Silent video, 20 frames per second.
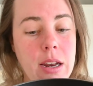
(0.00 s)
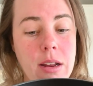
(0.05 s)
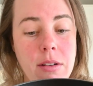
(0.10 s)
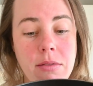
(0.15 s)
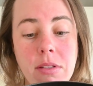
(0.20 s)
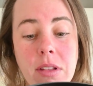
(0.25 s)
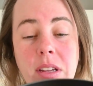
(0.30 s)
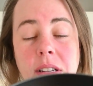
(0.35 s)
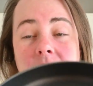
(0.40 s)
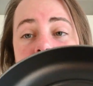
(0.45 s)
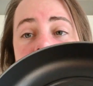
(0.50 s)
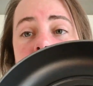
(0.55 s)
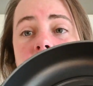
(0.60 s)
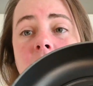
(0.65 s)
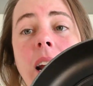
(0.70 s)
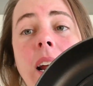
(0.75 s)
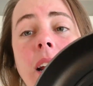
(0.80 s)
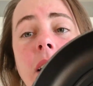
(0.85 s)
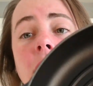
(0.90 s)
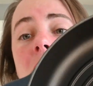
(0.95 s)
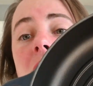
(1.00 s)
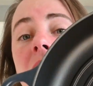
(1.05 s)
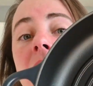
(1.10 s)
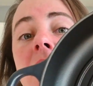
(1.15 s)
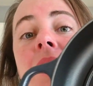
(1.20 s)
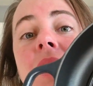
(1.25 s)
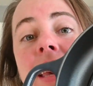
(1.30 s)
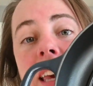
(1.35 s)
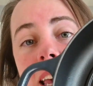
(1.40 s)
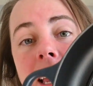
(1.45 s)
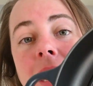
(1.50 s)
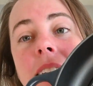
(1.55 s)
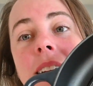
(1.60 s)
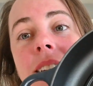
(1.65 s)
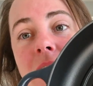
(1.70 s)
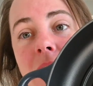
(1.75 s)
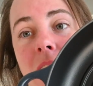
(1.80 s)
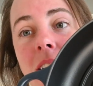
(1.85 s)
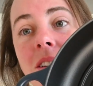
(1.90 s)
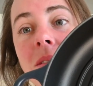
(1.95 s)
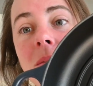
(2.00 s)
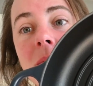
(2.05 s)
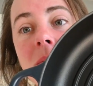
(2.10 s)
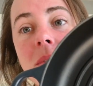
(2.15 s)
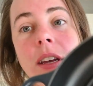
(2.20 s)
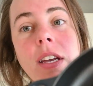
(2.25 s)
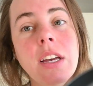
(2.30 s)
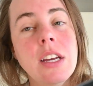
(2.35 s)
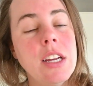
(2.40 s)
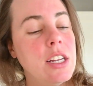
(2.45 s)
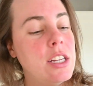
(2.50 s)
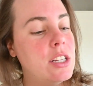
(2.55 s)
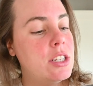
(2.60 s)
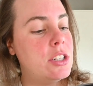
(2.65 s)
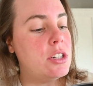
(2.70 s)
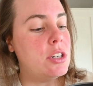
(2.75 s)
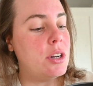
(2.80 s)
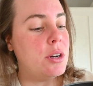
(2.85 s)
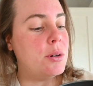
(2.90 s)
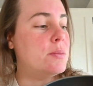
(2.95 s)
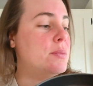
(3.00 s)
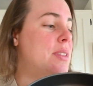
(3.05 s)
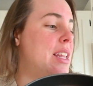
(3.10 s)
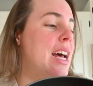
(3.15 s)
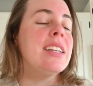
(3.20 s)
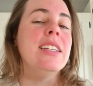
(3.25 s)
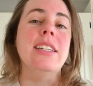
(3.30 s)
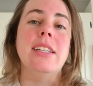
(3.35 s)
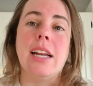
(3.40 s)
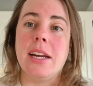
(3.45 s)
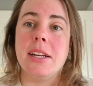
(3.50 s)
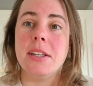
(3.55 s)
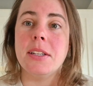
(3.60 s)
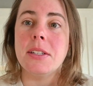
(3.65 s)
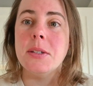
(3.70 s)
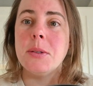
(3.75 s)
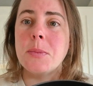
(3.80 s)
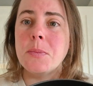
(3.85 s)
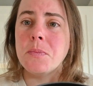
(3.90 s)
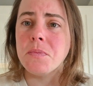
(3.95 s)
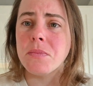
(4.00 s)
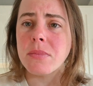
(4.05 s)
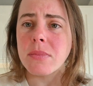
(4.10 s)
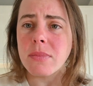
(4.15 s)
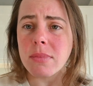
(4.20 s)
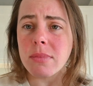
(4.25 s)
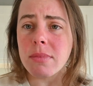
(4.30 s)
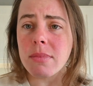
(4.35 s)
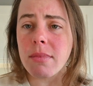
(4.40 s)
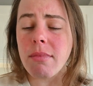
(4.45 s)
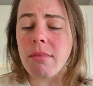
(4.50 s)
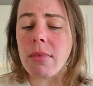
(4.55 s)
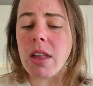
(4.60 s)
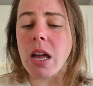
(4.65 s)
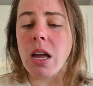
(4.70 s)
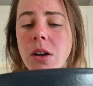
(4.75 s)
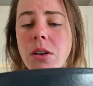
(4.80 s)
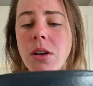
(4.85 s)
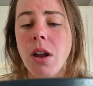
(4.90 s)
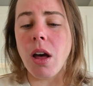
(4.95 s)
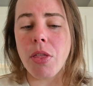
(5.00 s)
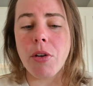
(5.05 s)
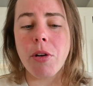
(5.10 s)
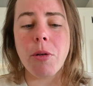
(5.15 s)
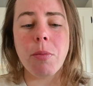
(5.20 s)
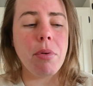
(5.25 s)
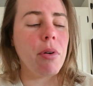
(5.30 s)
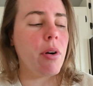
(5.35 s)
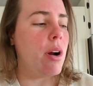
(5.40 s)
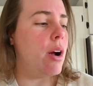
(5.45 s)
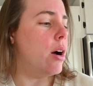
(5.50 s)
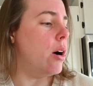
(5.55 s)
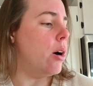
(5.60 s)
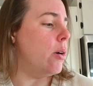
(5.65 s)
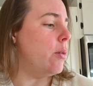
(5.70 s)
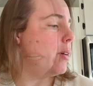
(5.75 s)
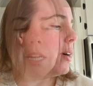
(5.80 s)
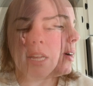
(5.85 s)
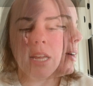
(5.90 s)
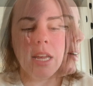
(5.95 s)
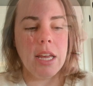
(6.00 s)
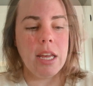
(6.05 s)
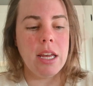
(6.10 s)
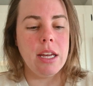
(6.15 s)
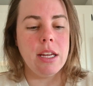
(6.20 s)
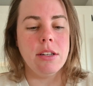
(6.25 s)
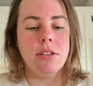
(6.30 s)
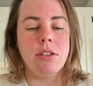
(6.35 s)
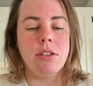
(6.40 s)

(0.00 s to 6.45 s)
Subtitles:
if this is stained, you can't tell. So that's nice. Another pro is